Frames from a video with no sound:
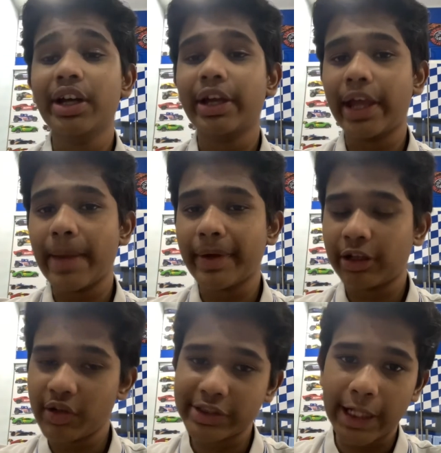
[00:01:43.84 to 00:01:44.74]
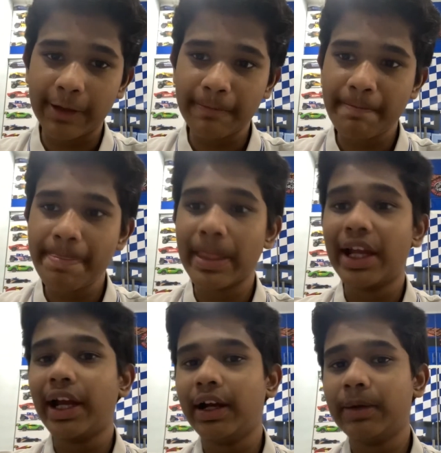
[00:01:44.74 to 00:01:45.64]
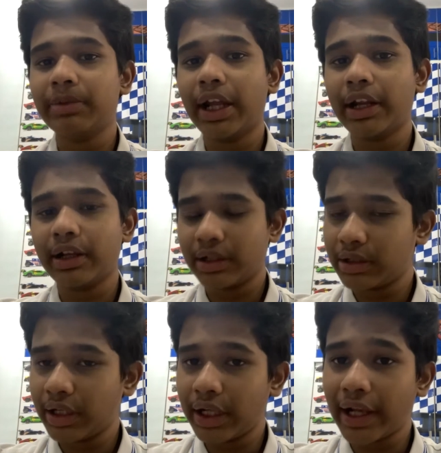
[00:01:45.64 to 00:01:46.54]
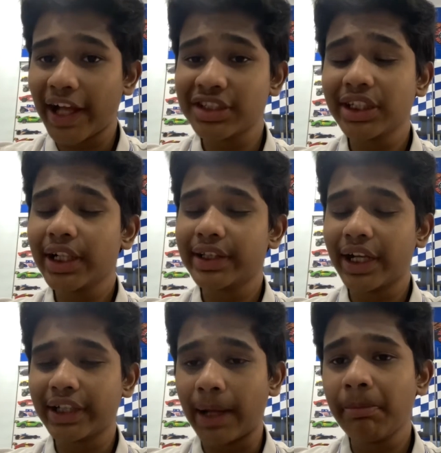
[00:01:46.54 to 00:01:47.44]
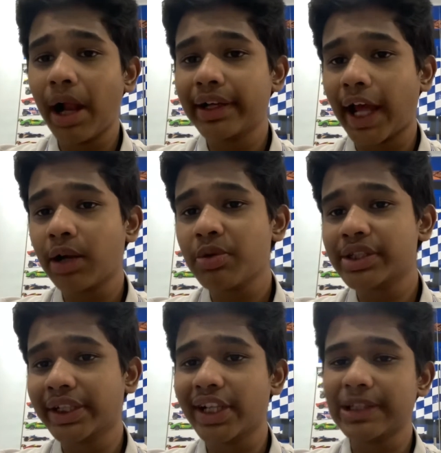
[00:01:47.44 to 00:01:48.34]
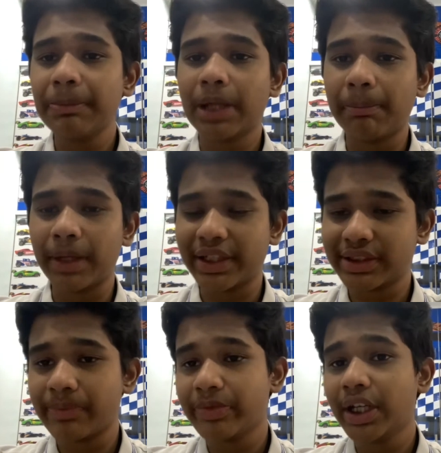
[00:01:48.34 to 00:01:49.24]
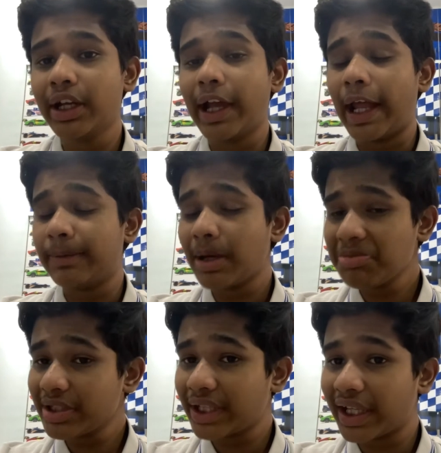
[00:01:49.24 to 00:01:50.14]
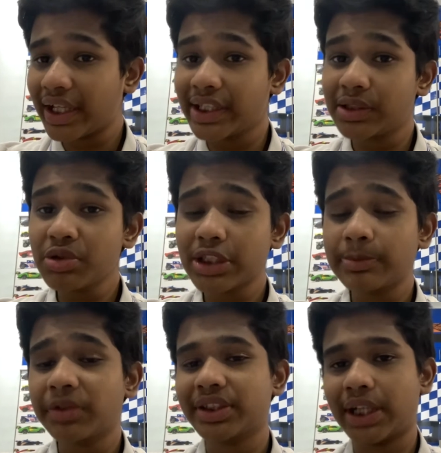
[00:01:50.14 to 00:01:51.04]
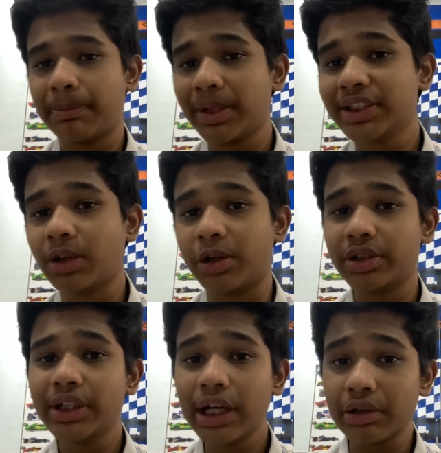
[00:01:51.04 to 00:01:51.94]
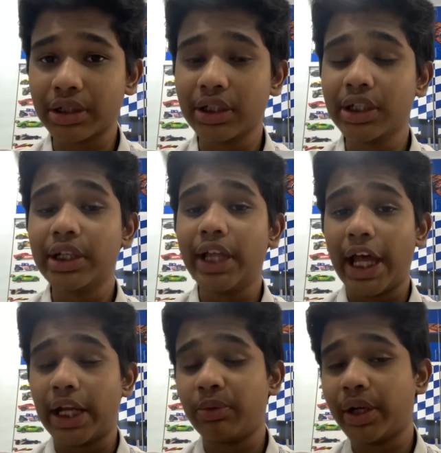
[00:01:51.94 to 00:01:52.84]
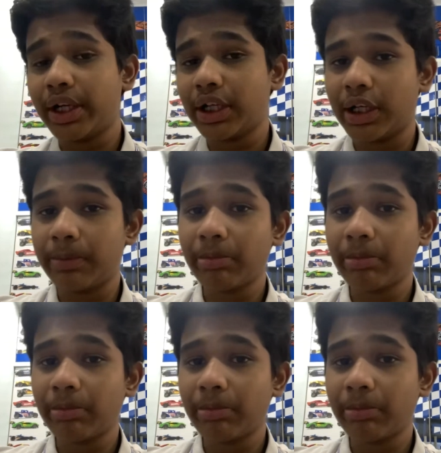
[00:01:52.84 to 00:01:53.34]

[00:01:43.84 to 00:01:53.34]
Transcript: came across Taro, and actually at that time, Taro was eating some dumplings, and by mistake he threw some of the dumplings onto the ground. And when the